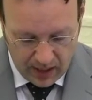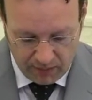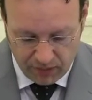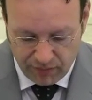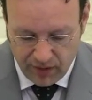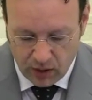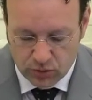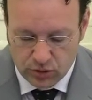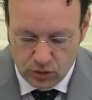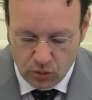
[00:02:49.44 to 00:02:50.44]
having
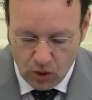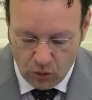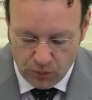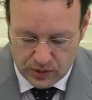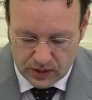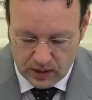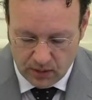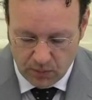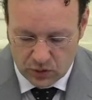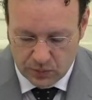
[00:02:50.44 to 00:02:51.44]
found new homes in
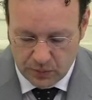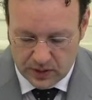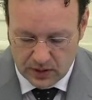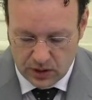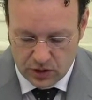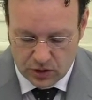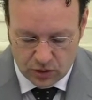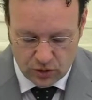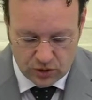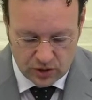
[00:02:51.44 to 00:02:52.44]
the most prestigious
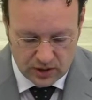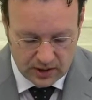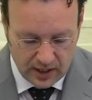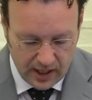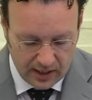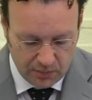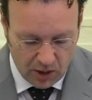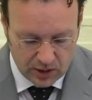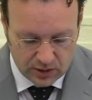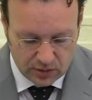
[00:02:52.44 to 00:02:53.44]
churches and
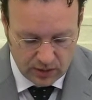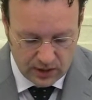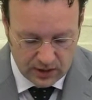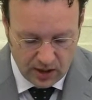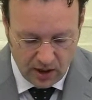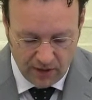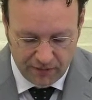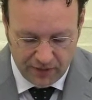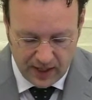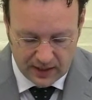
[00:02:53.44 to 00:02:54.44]
monasteries of
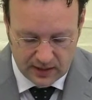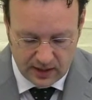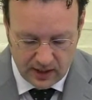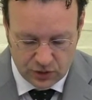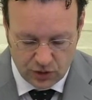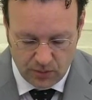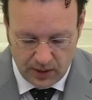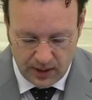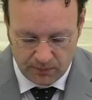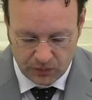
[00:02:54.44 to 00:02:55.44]
France and
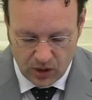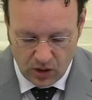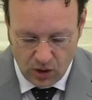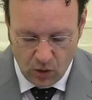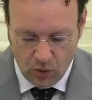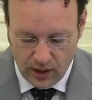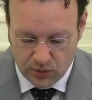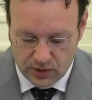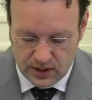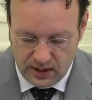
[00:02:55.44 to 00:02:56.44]
Germany, who
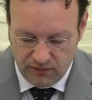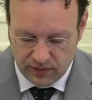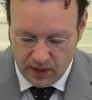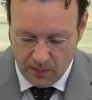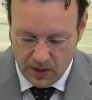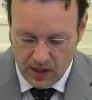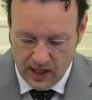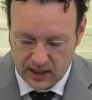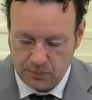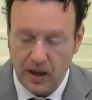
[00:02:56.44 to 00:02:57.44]
had received them
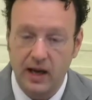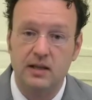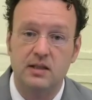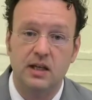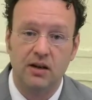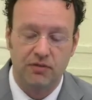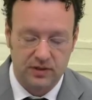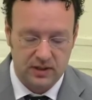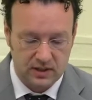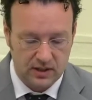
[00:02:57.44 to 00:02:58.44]
as pious
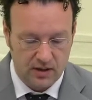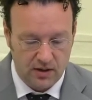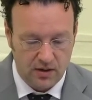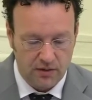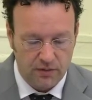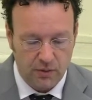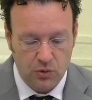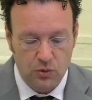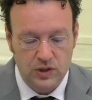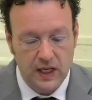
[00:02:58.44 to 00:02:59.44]
gifts from
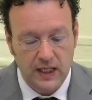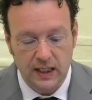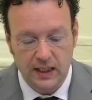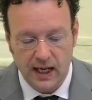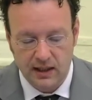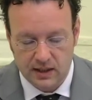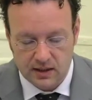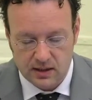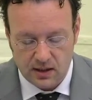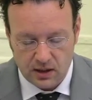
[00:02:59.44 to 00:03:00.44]
crusading
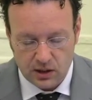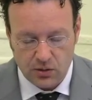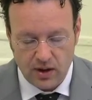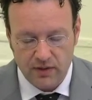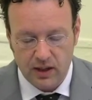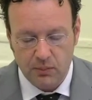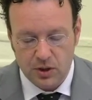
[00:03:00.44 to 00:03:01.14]
knights, traveling